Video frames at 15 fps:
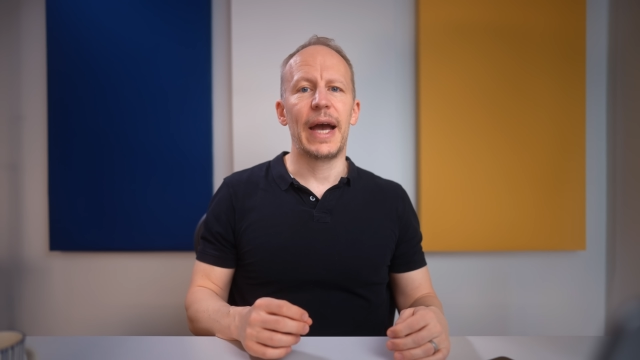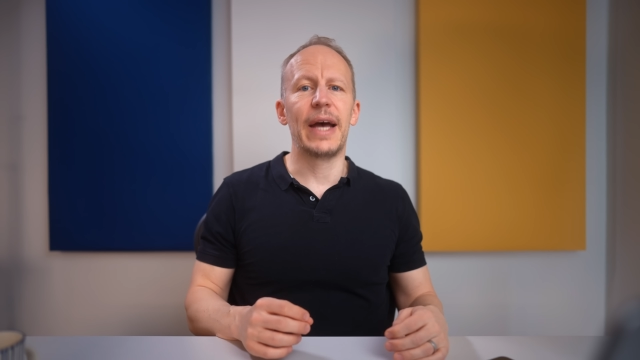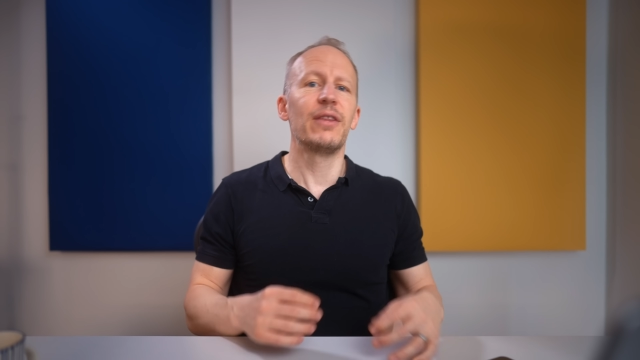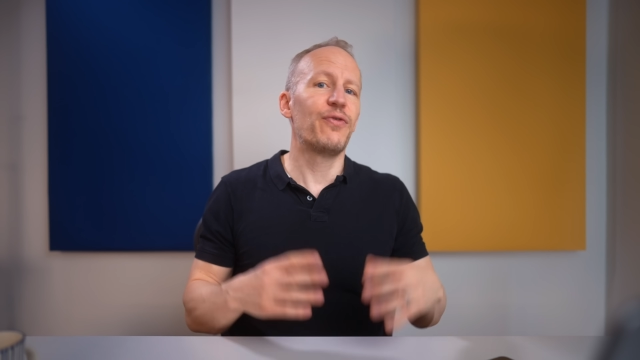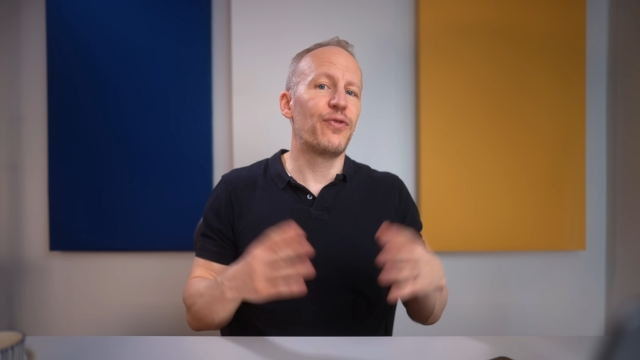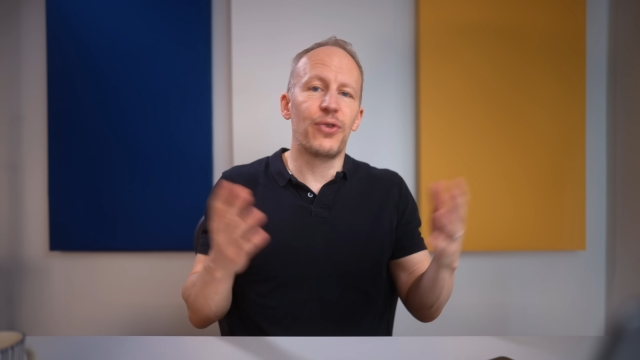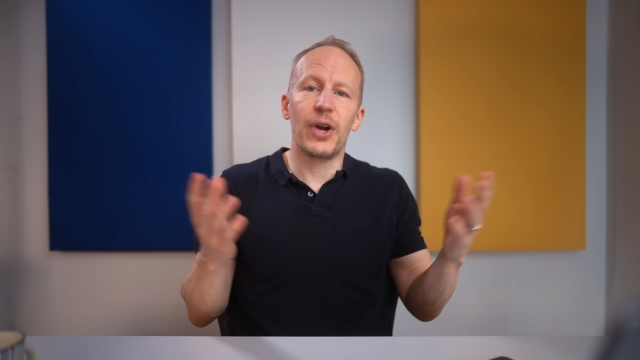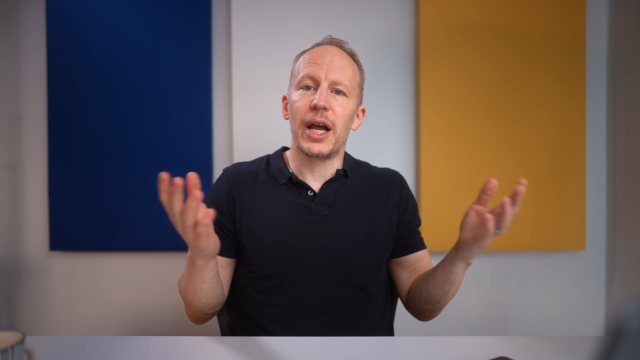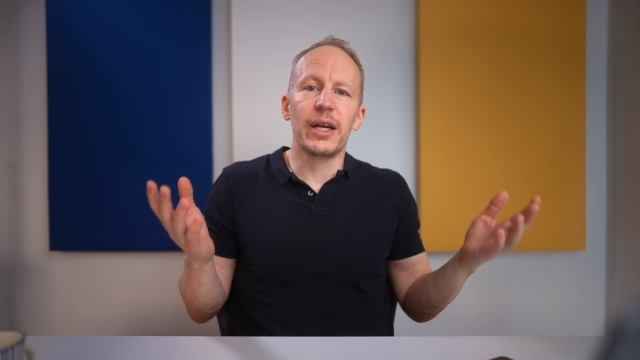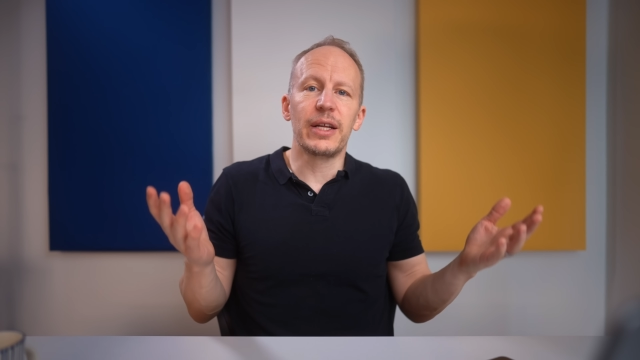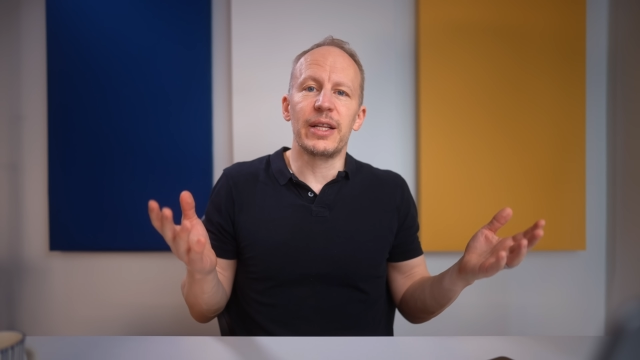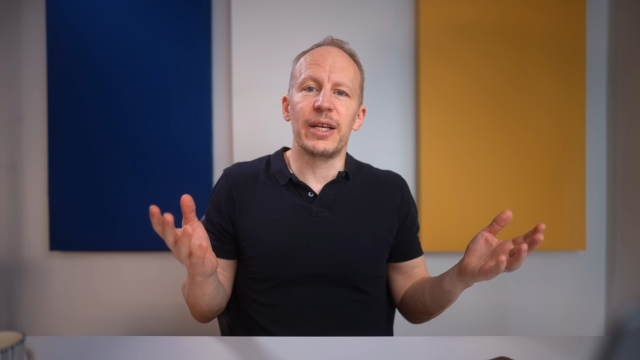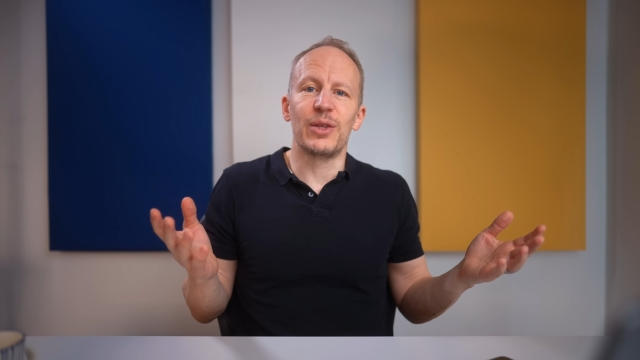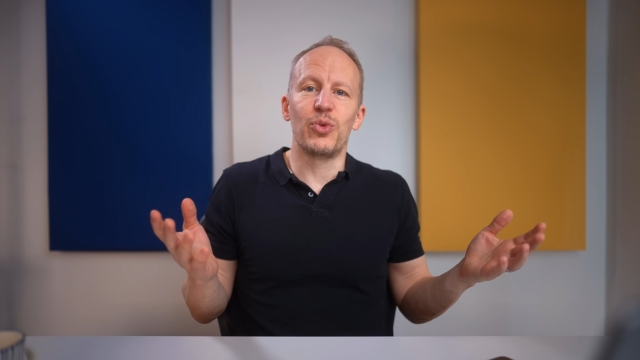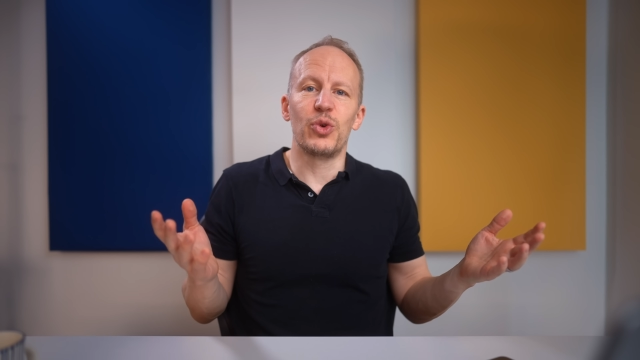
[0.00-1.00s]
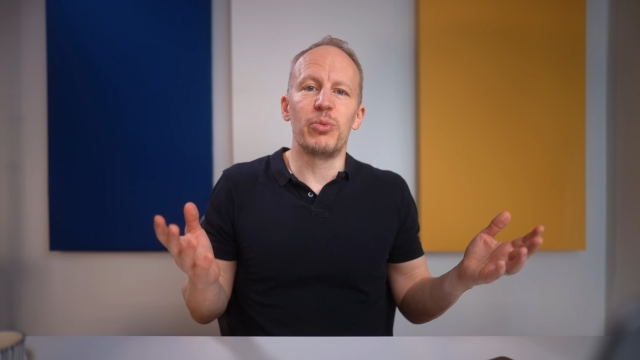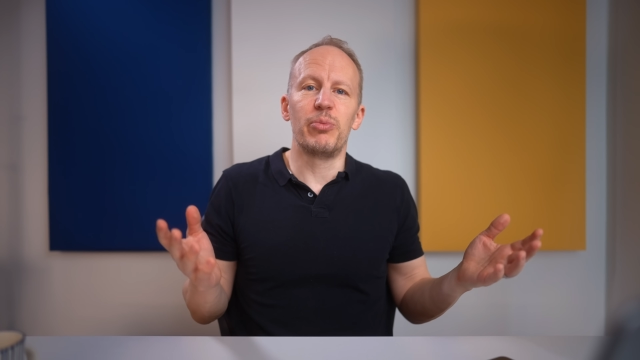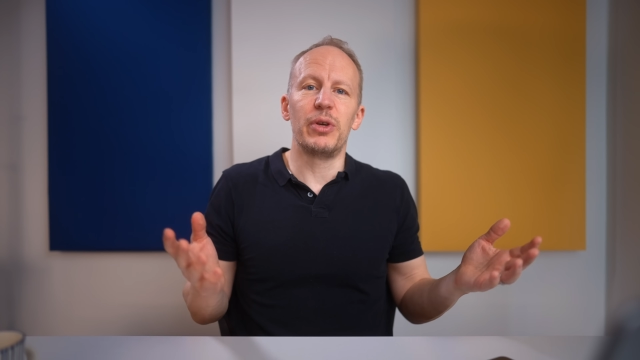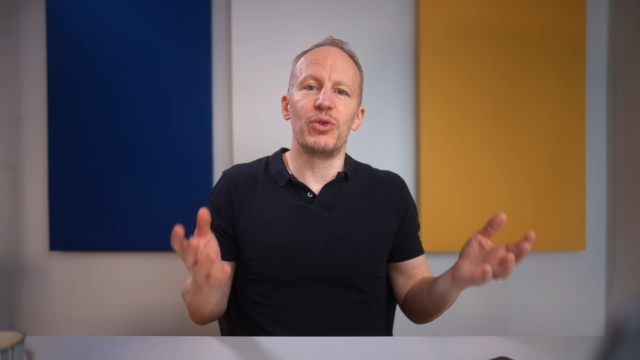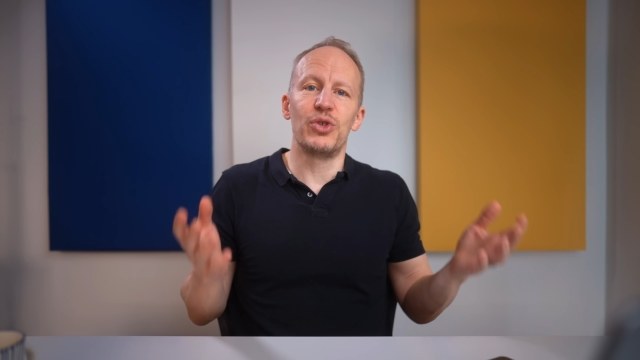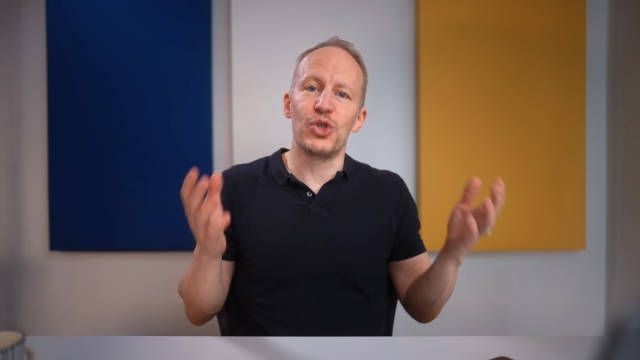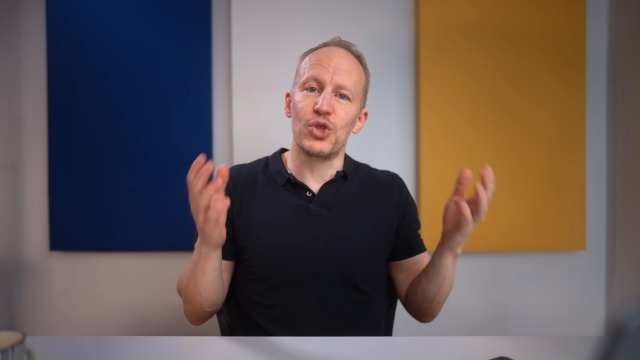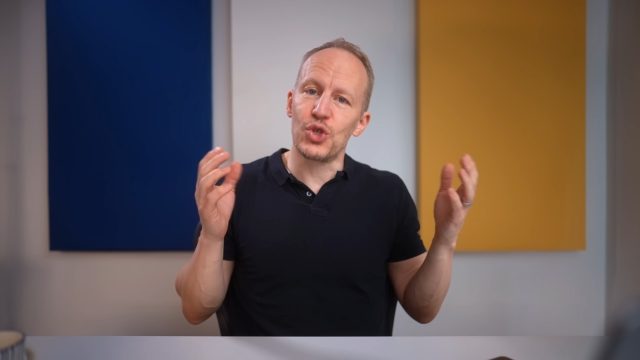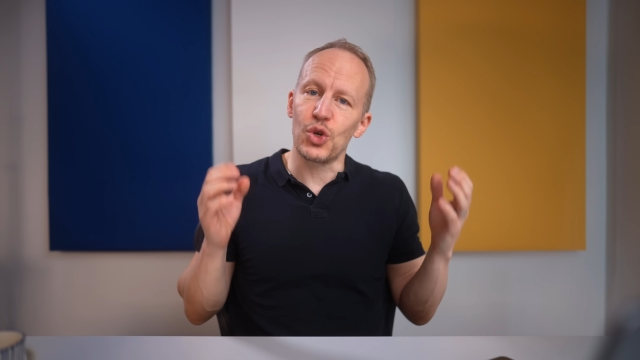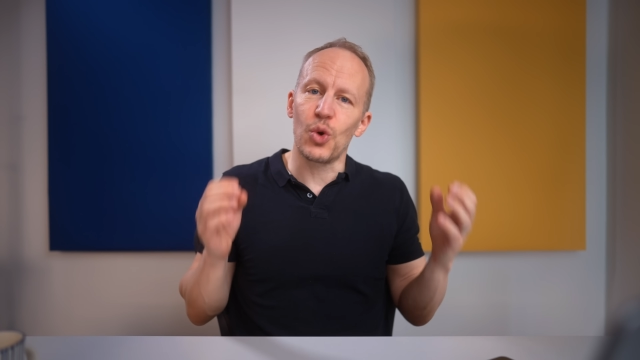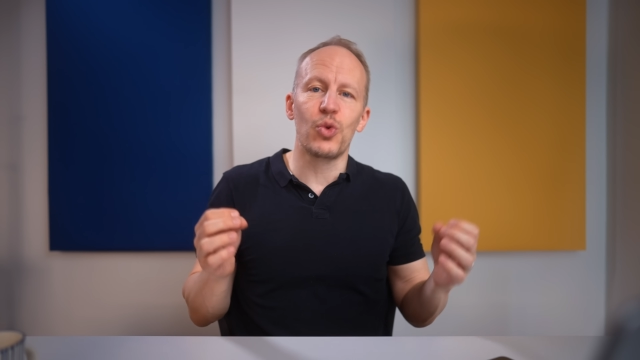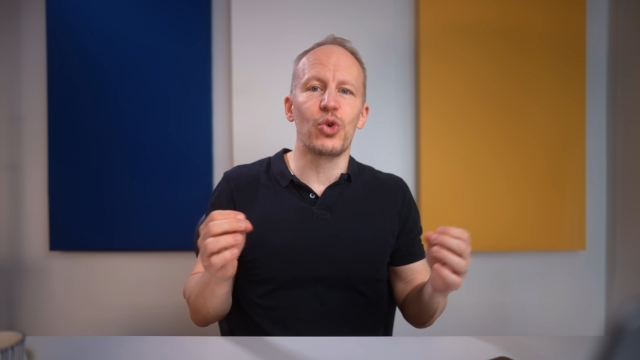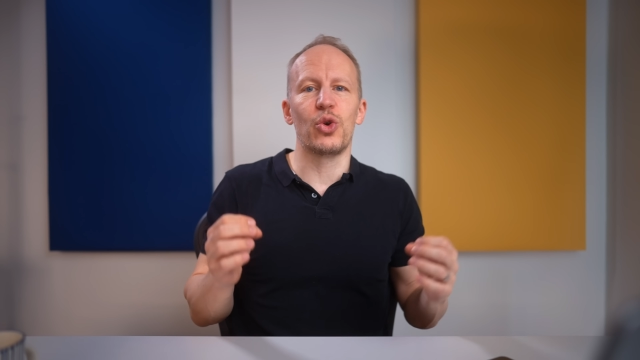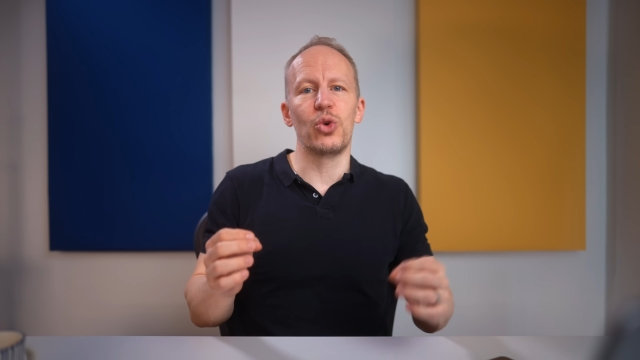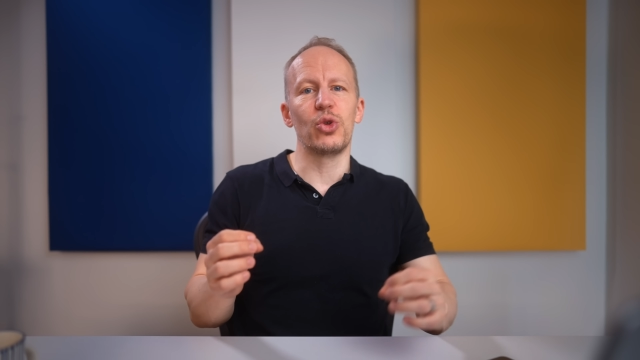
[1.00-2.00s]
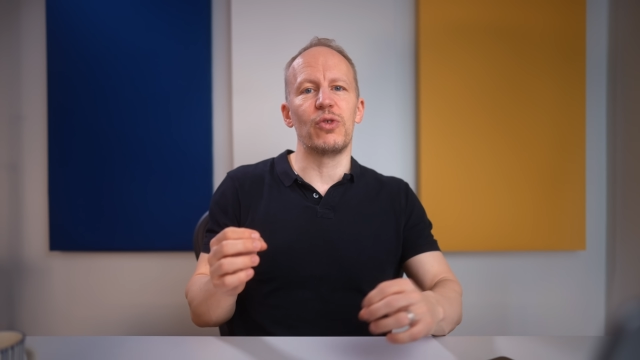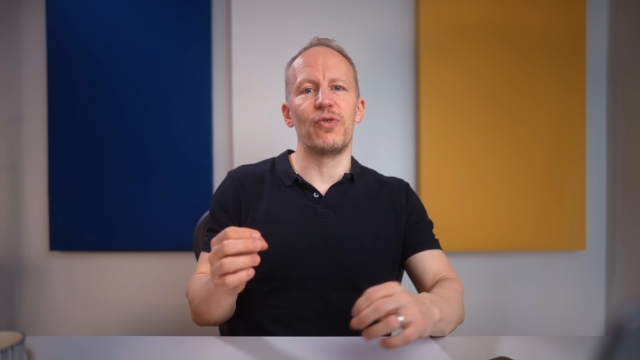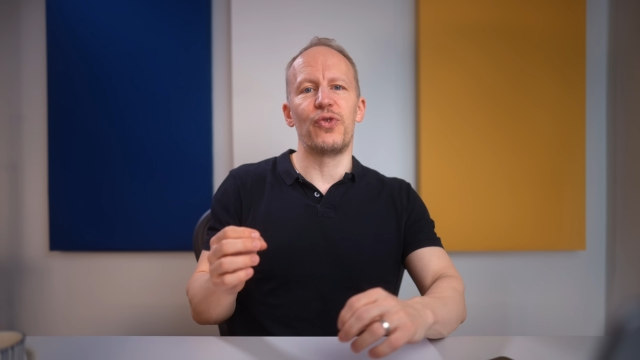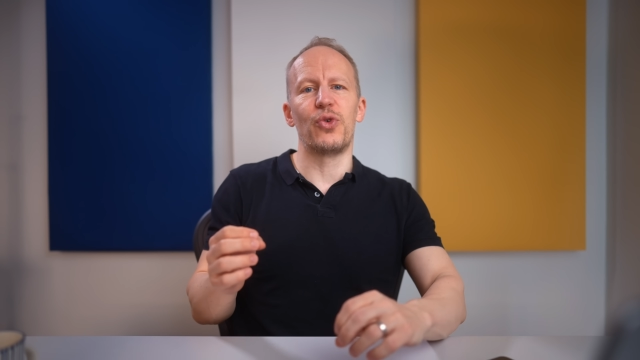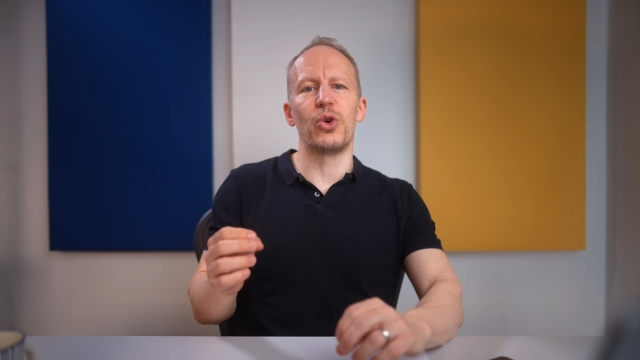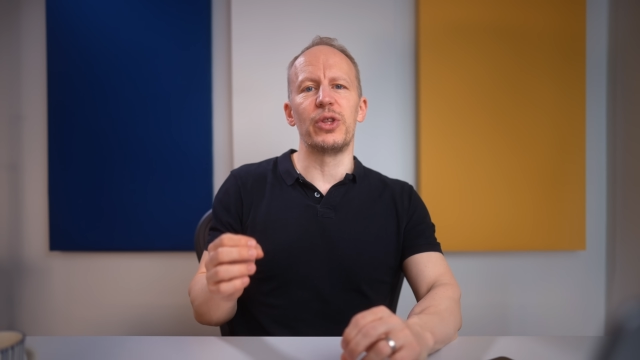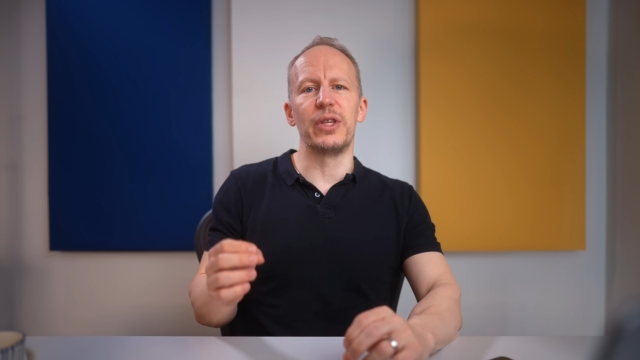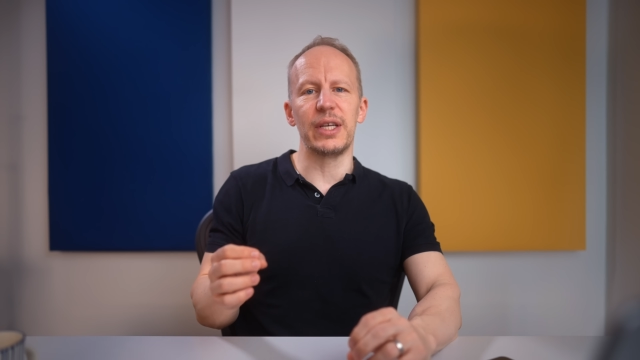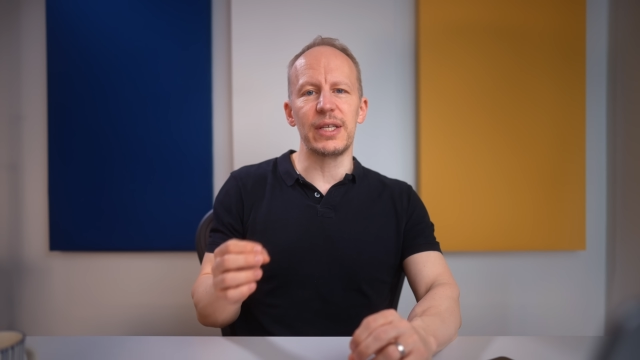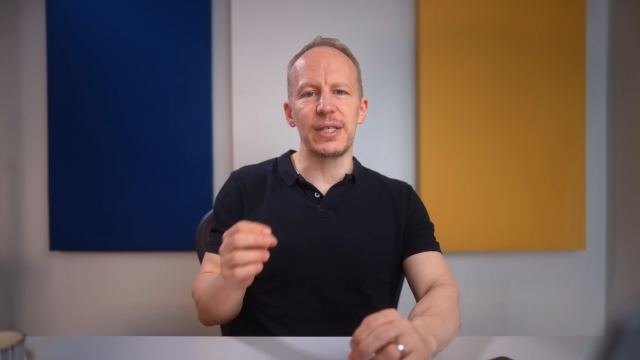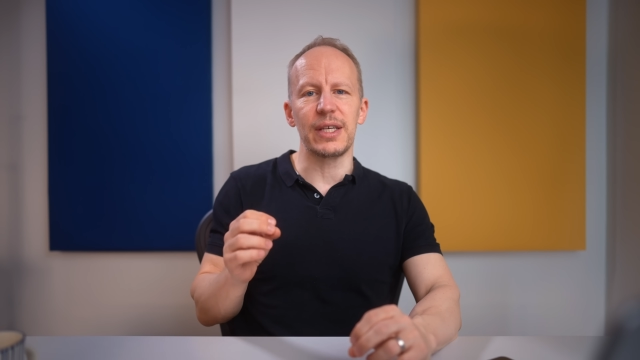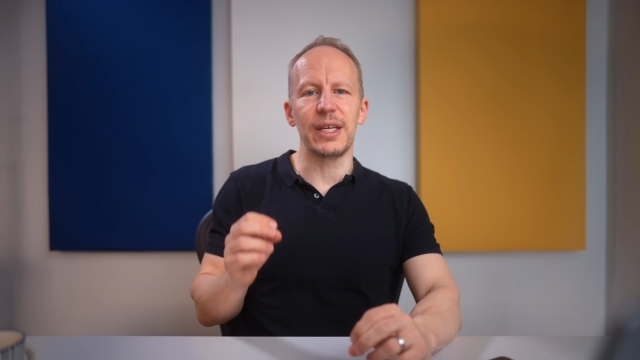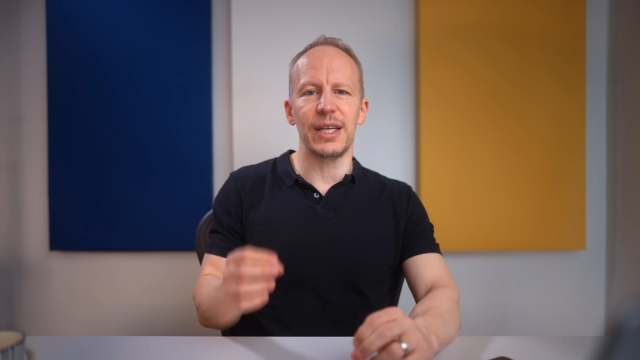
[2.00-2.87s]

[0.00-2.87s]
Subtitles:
And frankly, it would be so good for this